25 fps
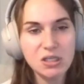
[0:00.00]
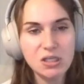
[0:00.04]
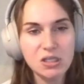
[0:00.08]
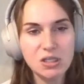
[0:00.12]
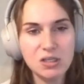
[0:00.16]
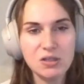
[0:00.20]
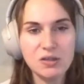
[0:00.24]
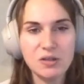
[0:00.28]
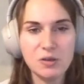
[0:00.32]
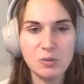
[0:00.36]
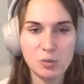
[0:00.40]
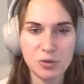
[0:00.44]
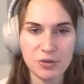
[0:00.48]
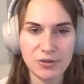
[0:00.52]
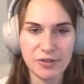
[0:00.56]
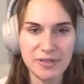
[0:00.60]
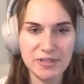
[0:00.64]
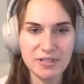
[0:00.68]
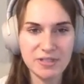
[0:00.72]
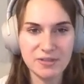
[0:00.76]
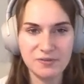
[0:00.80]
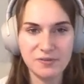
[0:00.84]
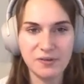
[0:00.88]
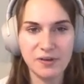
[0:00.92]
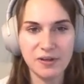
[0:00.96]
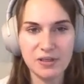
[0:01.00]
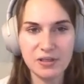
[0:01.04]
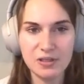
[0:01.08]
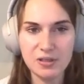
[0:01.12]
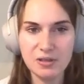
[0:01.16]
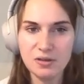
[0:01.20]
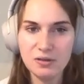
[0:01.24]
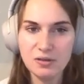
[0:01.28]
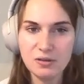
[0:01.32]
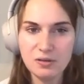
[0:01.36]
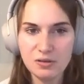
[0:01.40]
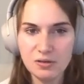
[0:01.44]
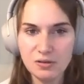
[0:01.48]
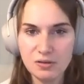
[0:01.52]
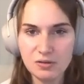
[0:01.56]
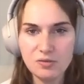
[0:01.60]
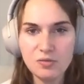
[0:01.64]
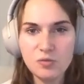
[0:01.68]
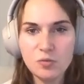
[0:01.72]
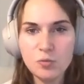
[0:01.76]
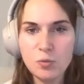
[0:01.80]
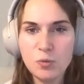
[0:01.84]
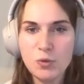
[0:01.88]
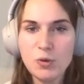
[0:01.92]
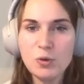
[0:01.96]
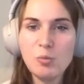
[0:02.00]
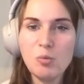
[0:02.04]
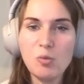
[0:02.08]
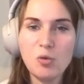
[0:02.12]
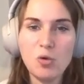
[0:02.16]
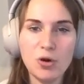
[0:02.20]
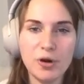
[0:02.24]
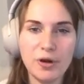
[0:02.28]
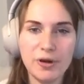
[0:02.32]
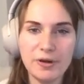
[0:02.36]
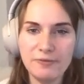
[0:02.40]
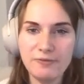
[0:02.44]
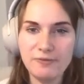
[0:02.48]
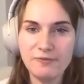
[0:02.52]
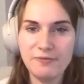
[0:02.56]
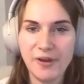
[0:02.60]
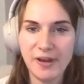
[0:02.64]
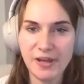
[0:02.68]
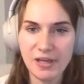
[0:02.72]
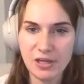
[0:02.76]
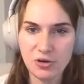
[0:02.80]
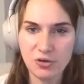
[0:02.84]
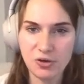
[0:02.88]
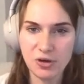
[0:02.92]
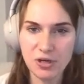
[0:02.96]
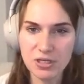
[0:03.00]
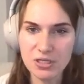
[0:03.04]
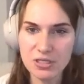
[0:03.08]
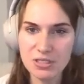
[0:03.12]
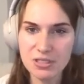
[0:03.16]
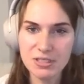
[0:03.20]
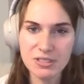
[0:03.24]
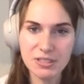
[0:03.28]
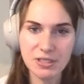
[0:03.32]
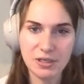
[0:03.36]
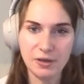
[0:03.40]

they will then define the more fine-grained